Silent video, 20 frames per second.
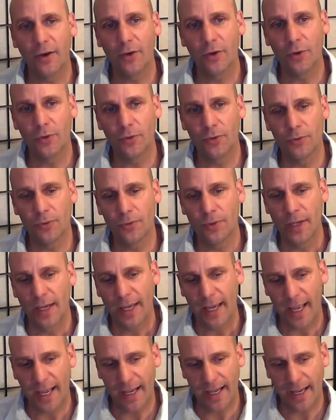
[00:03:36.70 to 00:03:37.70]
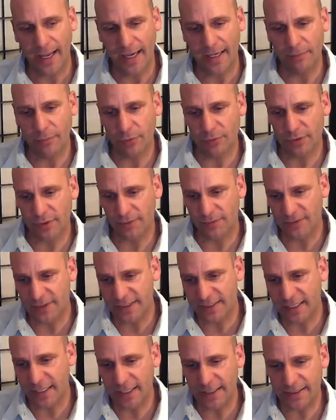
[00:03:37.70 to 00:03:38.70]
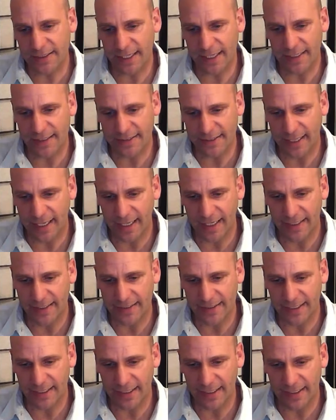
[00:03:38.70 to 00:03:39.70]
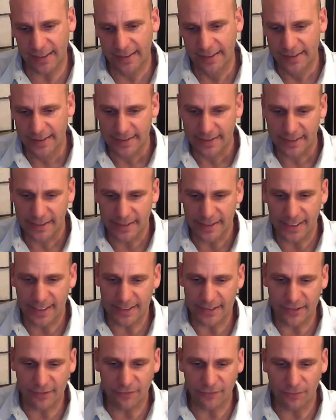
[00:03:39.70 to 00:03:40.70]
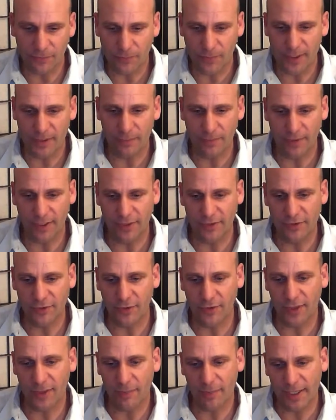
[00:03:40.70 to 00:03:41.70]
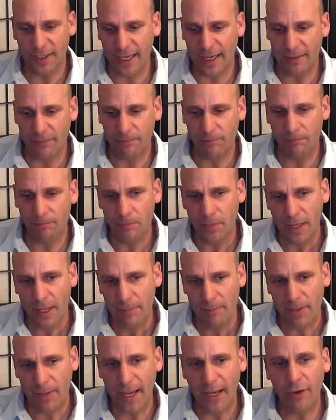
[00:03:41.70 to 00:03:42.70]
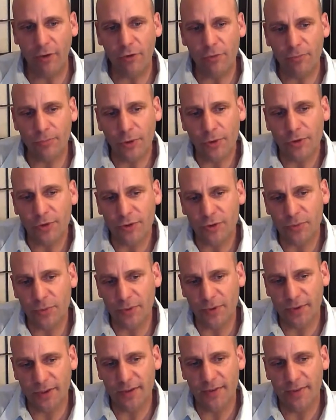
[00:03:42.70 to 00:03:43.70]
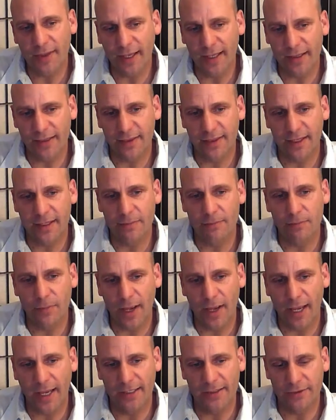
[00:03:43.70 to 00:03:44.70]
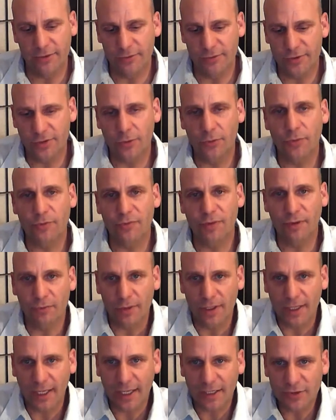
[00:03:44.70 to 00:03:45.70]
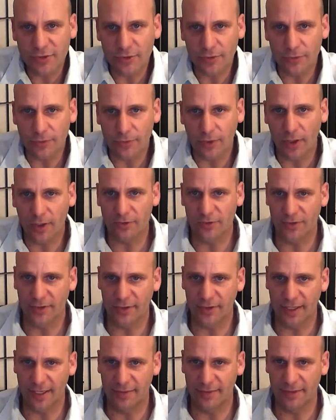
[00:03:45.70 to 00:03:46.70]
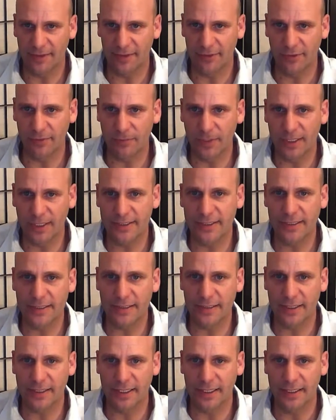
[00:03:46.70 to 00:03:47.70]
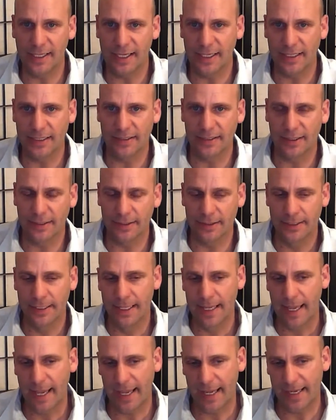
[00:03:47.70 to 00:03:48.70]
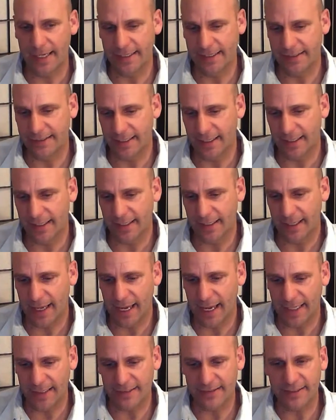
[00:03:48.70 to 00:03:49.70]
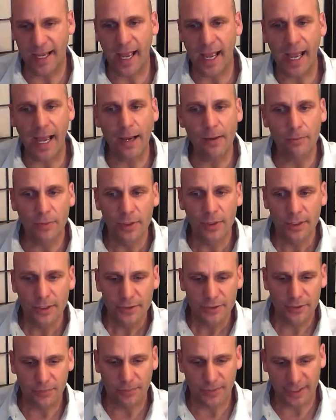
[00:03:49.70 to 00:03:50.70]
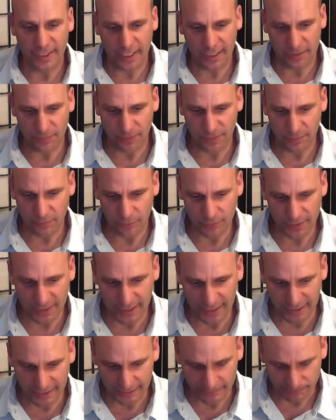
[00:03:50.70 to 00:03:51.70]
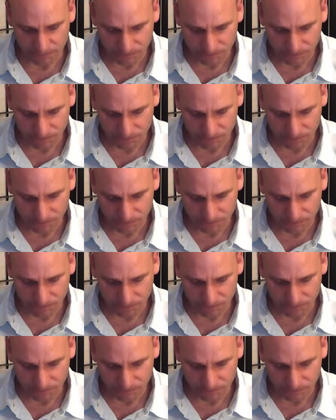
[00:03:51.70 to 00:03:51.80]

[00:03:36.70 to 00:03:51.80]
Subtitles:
who are able to facilitate and connect different people, and so they become power brokers within that thing as a result of their relational knowledge and their ability to connect and act as a hub to bring other people together.